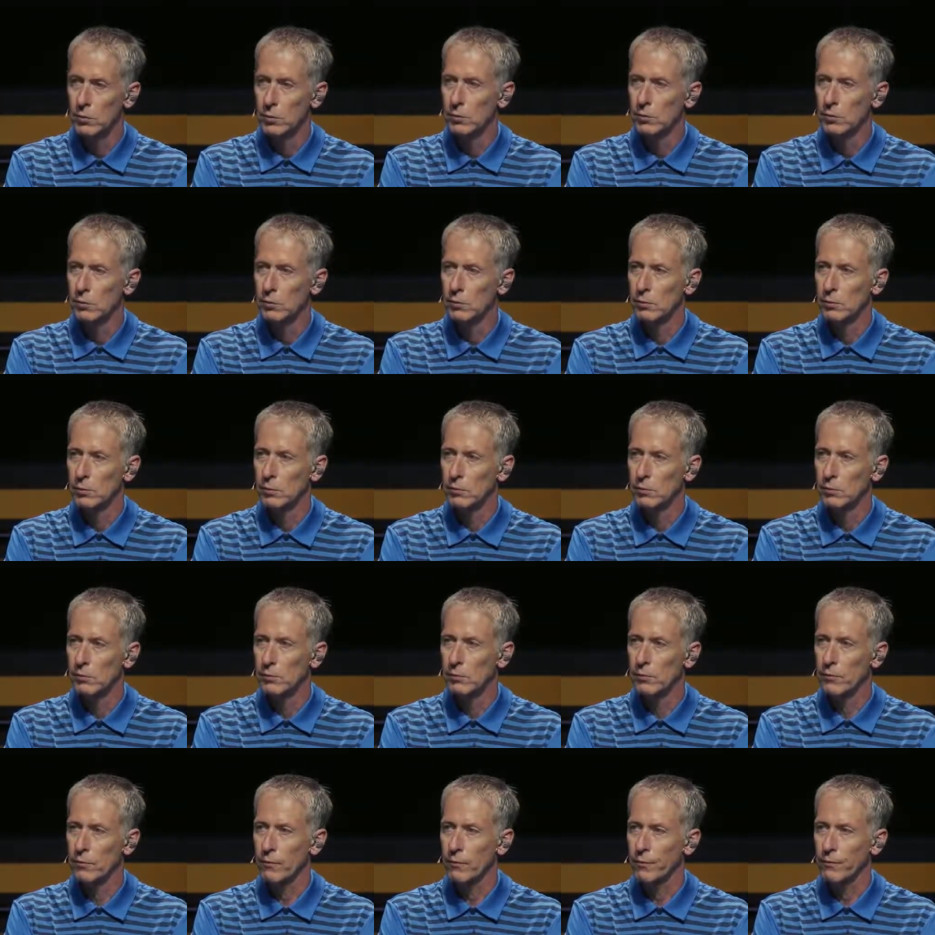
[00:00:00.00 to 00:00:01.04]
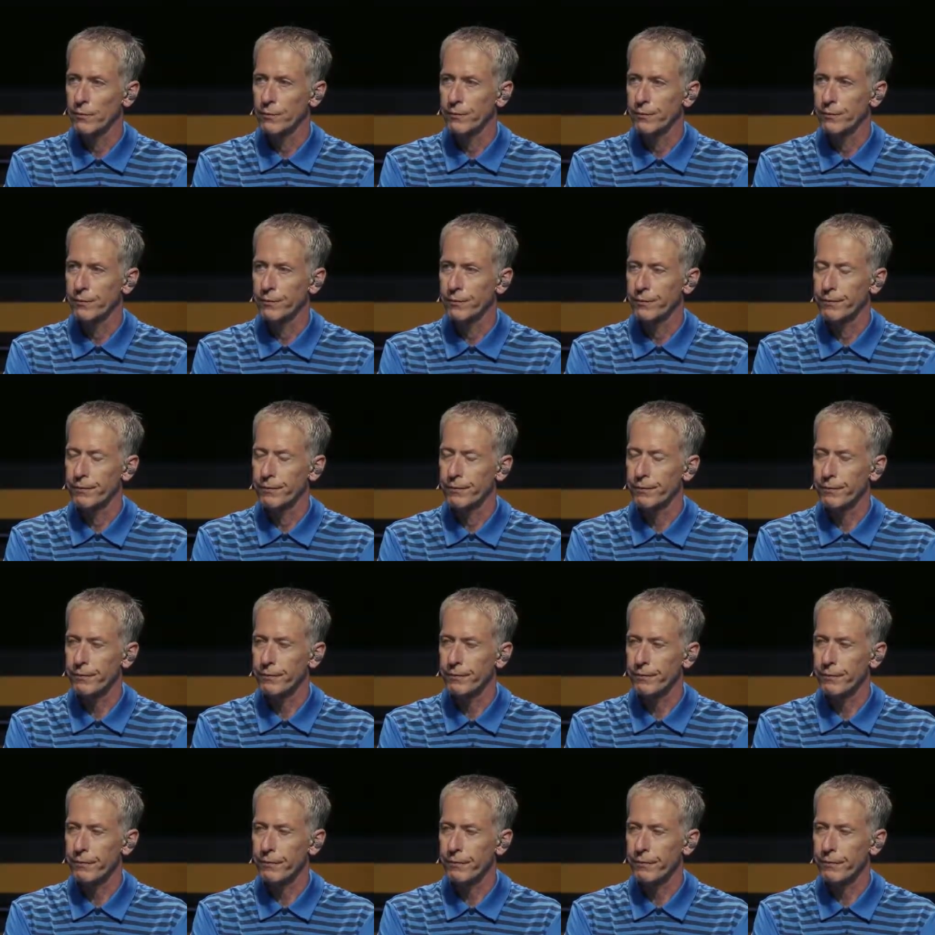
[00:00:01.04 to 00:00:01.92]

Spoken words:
(no one is talking)